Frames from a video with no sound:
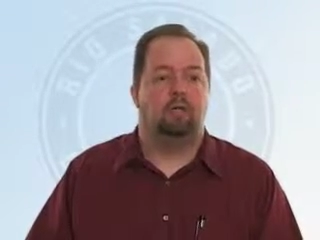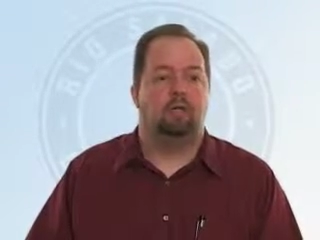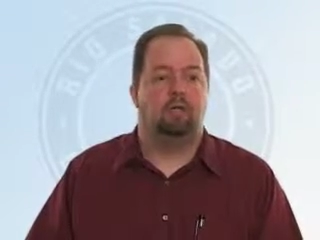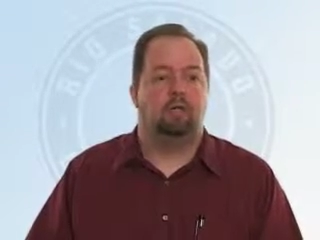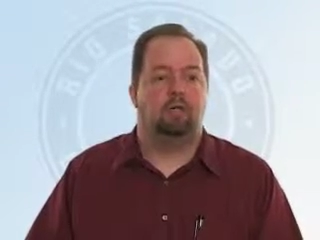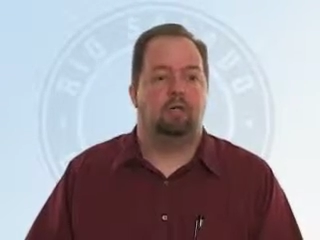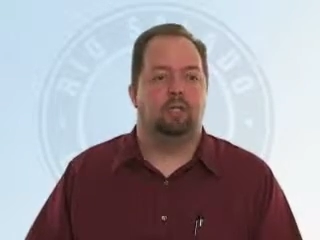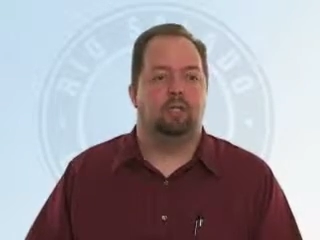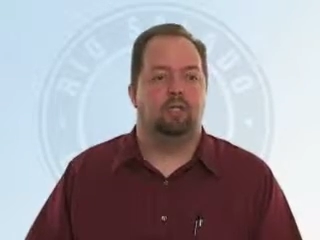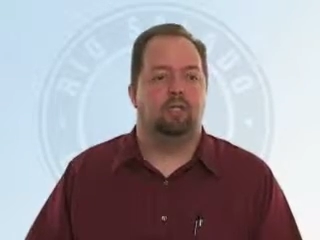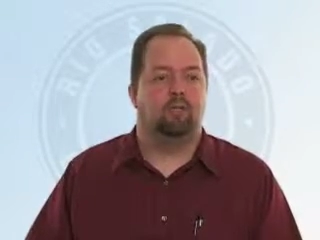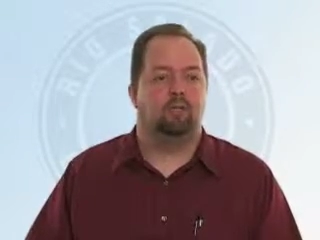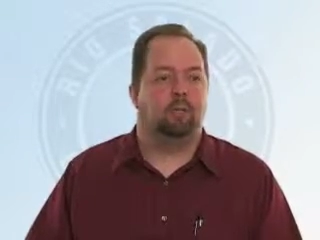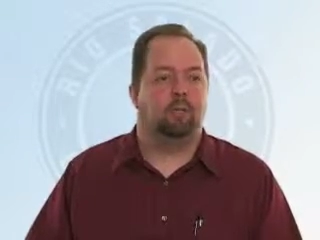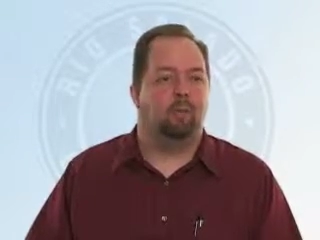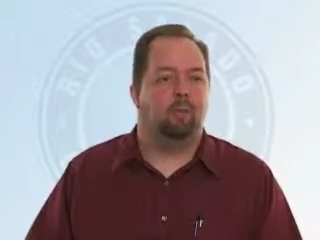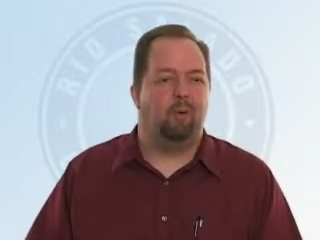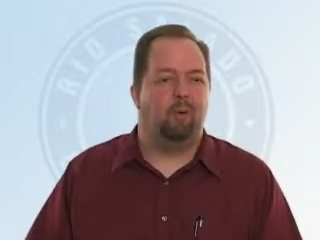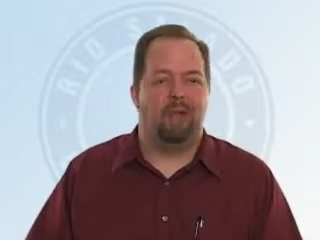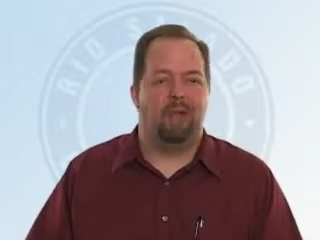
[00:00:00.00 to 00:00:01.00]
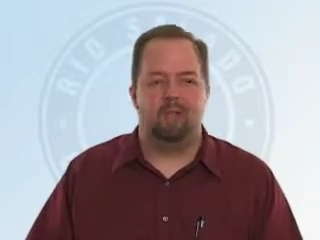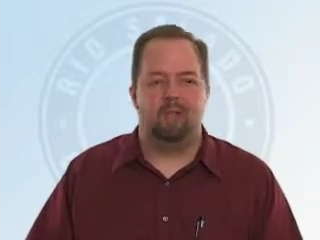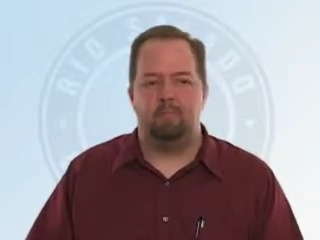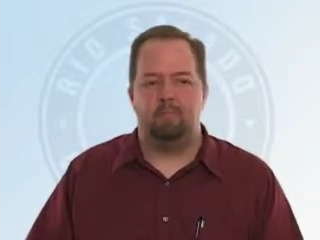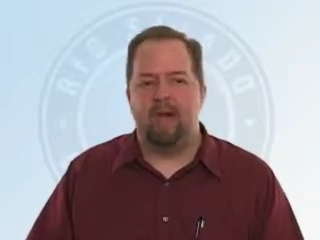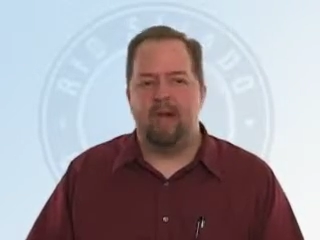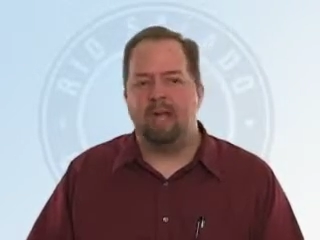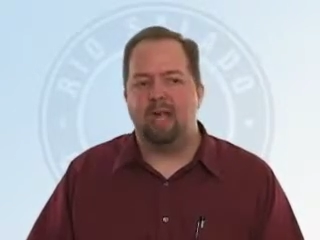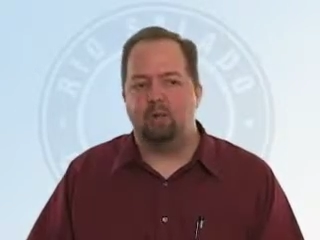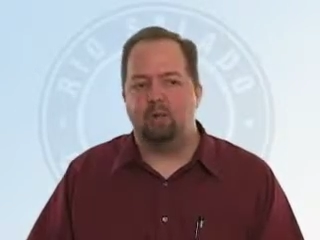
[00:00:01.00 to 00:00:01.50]
You can strip away the
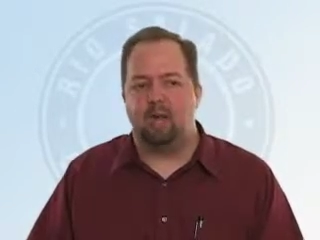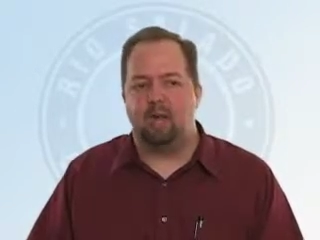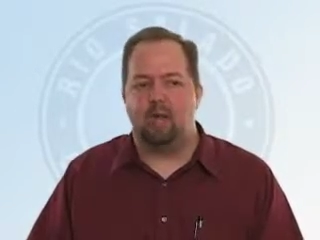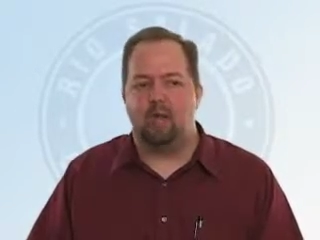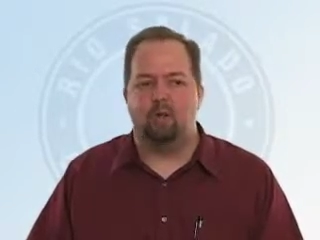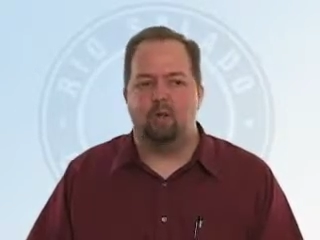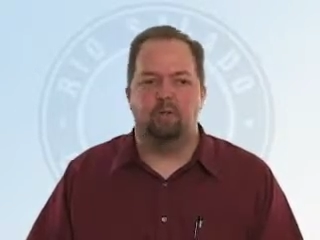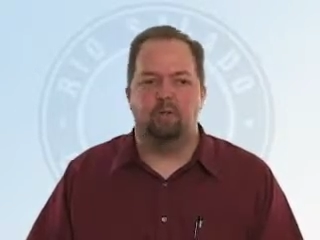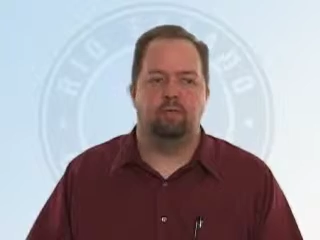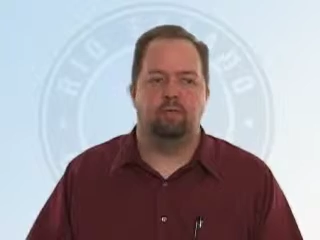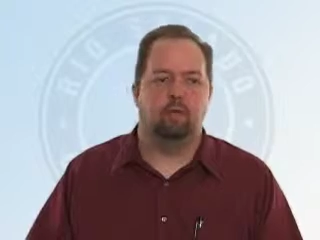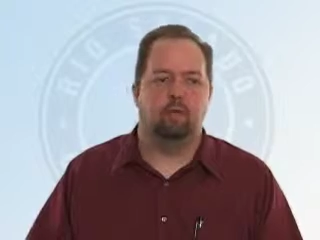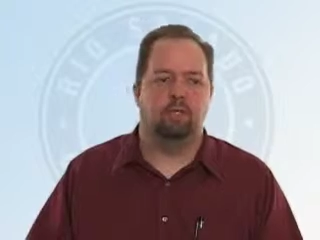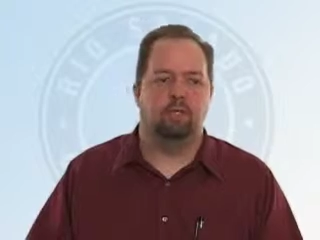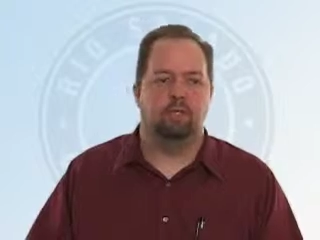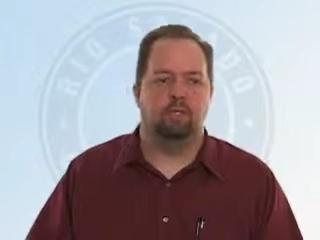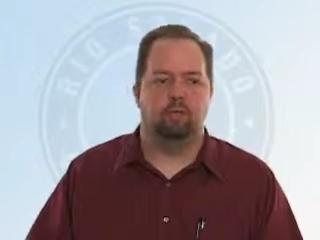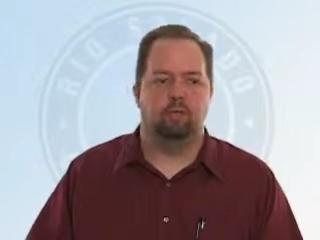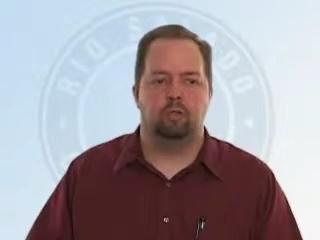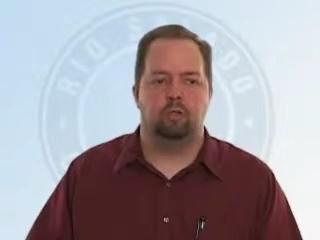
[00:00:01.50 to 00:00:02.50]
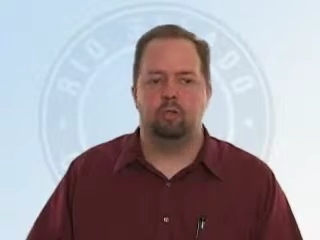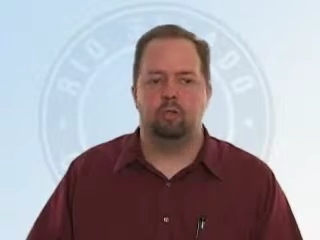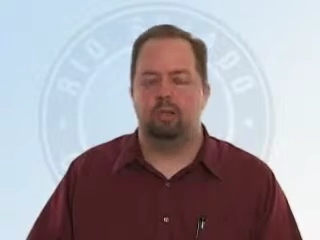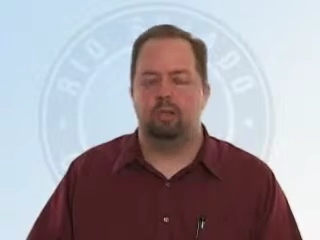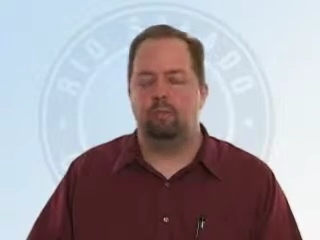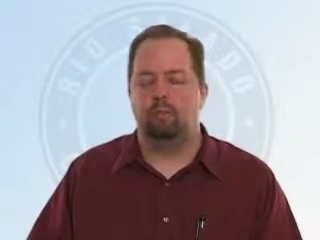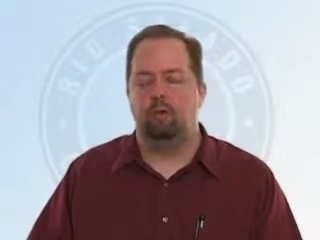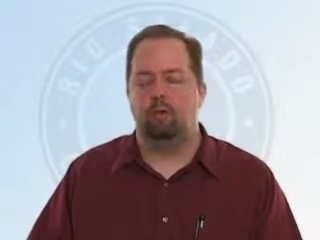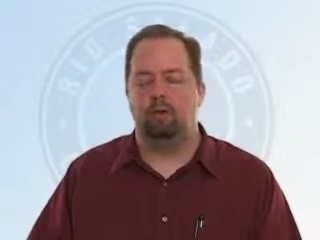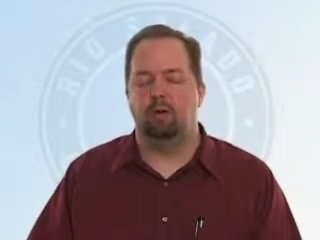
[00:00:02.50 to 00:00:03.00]
background, focus learners on
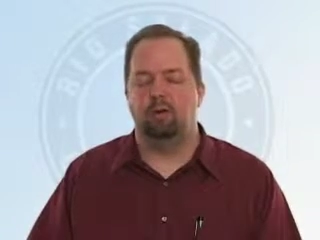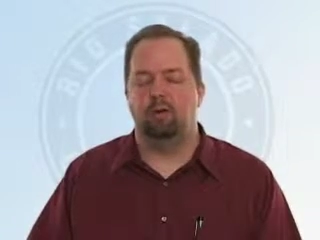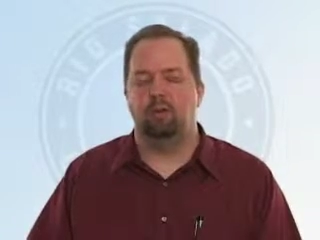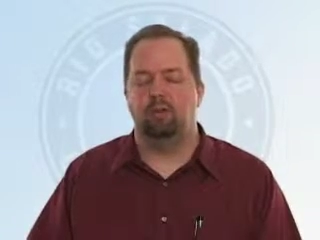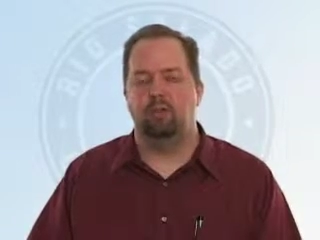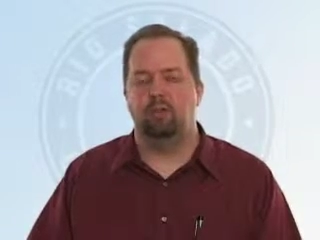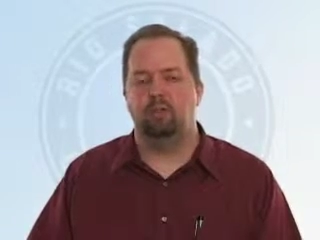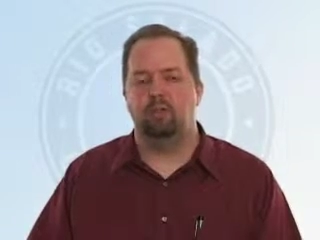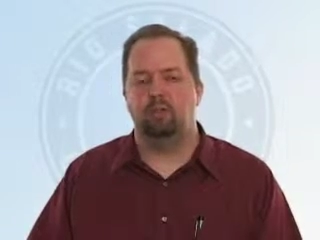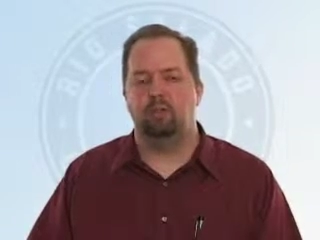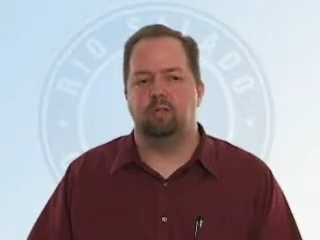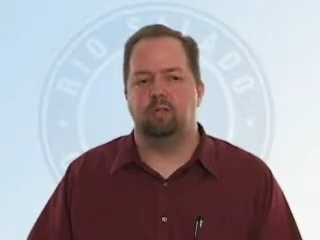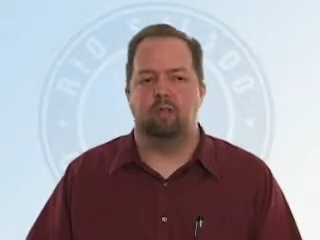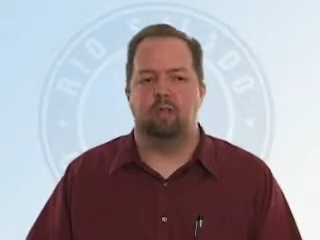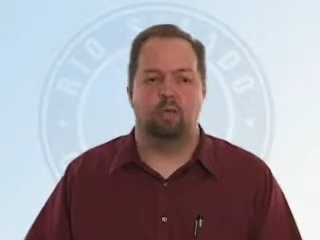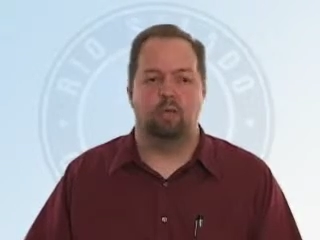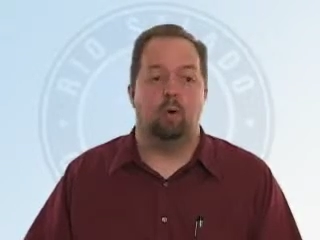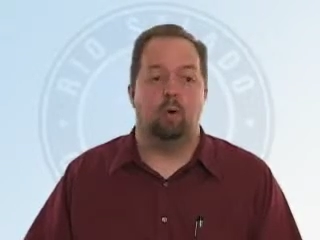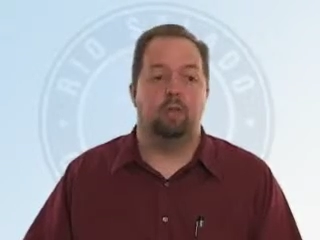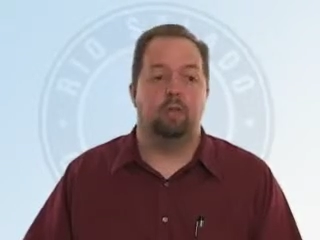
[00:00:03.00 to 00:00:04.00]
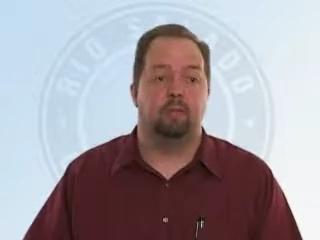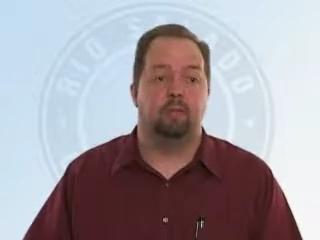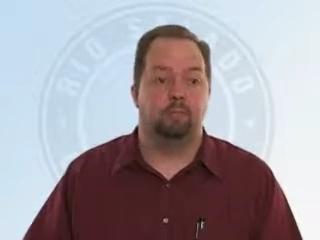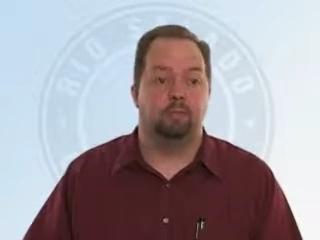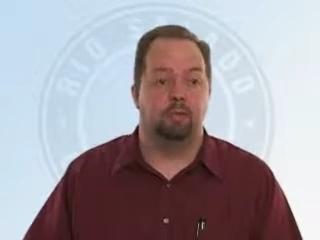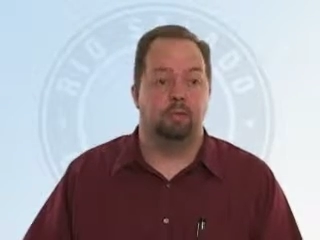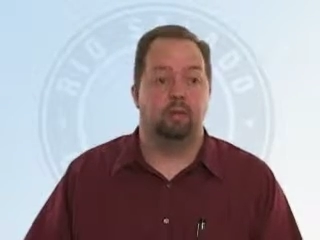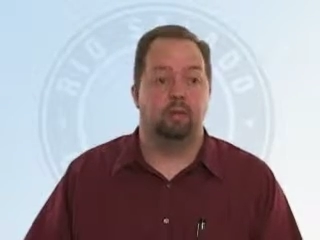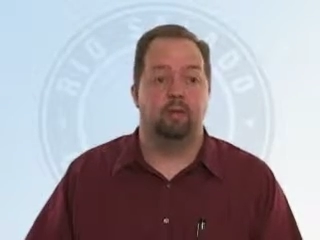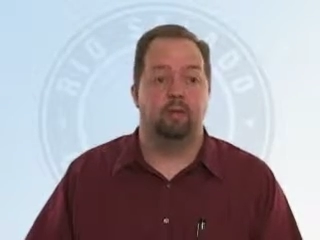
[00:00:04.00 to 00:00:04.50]
important features of what you want them
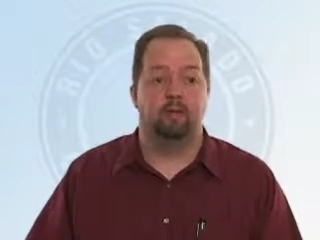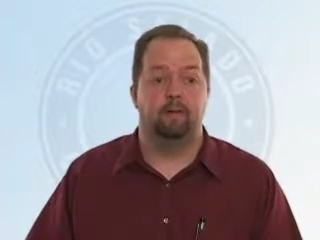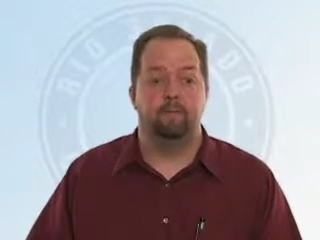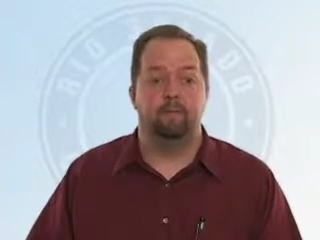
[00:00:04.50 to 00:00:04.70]
to learn.